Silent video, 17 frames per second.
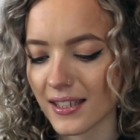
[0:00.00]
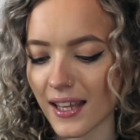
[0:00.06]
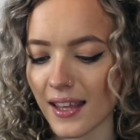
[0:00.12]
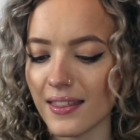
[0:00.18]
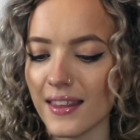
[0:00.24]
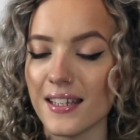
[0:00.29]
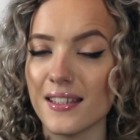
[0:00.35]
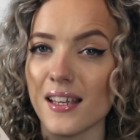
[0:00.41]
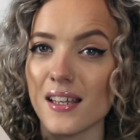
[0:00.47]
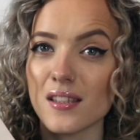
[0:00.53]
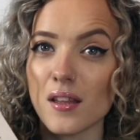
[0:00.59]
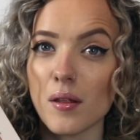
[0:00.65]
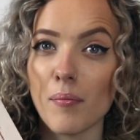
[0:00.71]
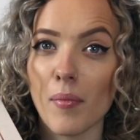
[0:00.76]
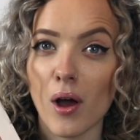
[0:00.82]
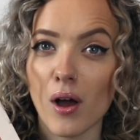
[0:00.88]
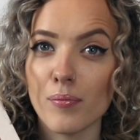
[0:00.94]
and this is
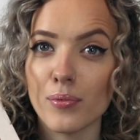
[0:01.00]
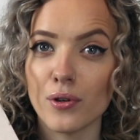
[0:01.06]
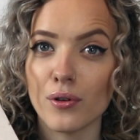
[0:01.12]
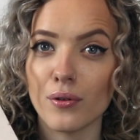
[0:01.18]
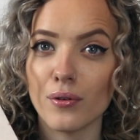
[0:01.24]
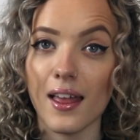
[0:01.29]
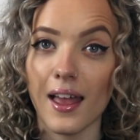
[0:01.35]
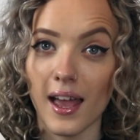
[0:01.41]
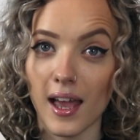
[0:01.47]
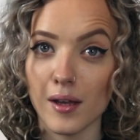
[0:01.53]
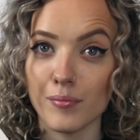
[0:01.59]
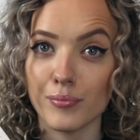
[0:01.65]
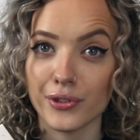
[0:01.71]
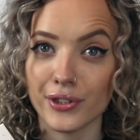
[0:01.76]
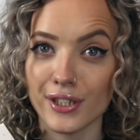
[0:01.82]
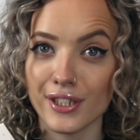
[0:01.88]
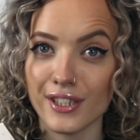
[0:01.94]
the marble
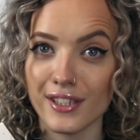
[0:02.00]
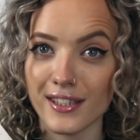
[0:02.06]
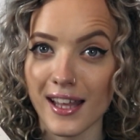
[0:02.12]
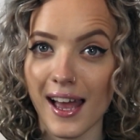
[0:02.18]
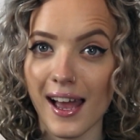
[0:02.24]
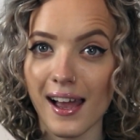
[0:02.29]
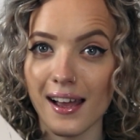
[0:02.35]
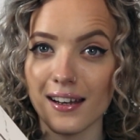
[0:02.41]
hairbrush set,